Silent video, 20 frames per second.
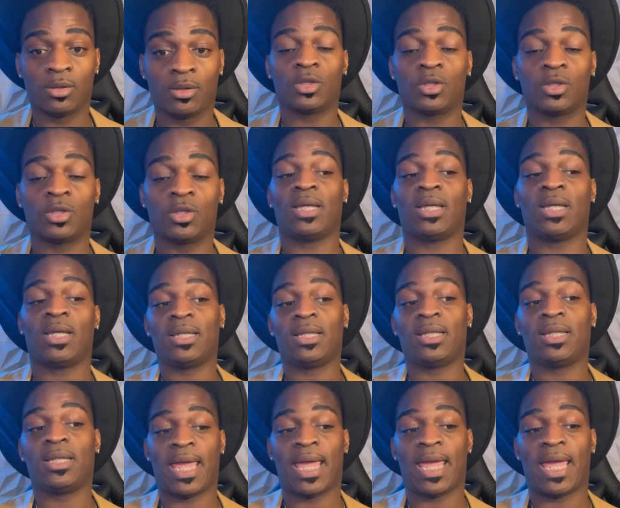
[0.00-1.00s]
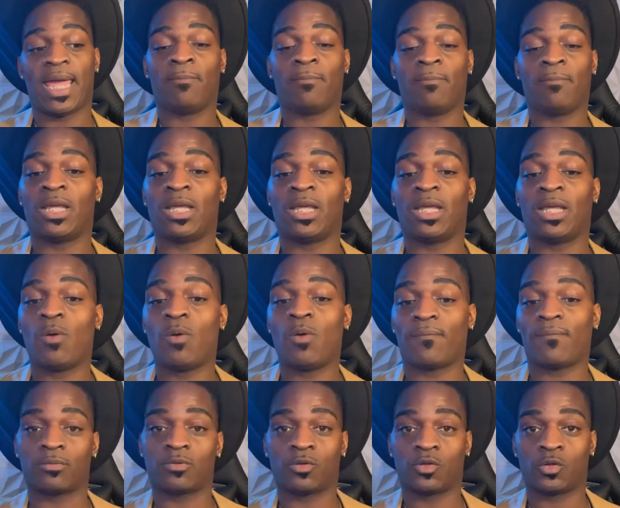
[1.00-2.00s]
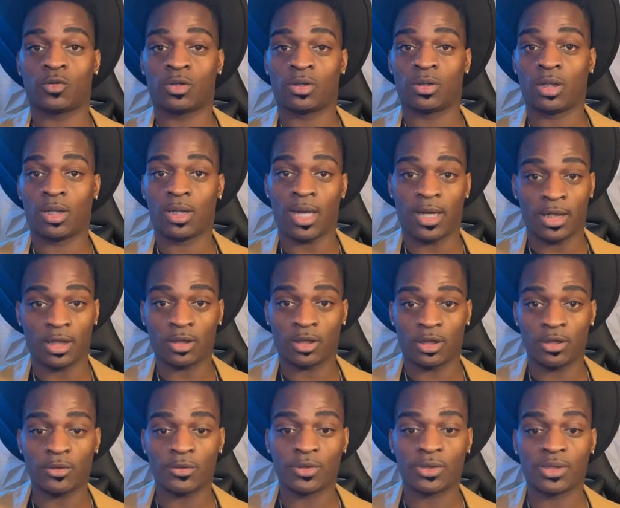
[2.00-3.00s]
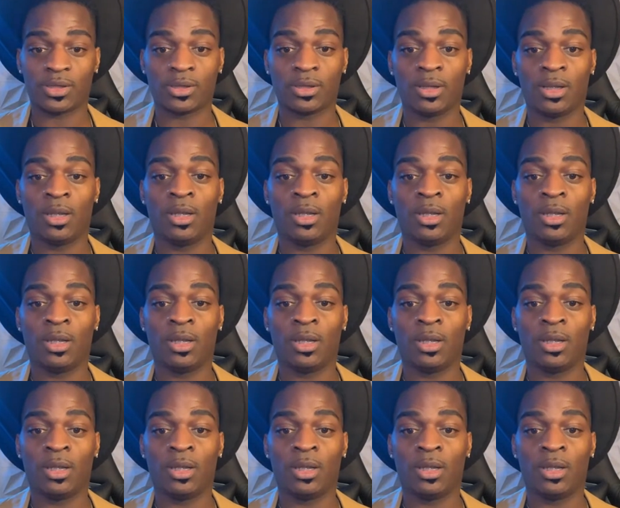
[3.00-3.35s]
So at the end of the day, if you have to cut it loose,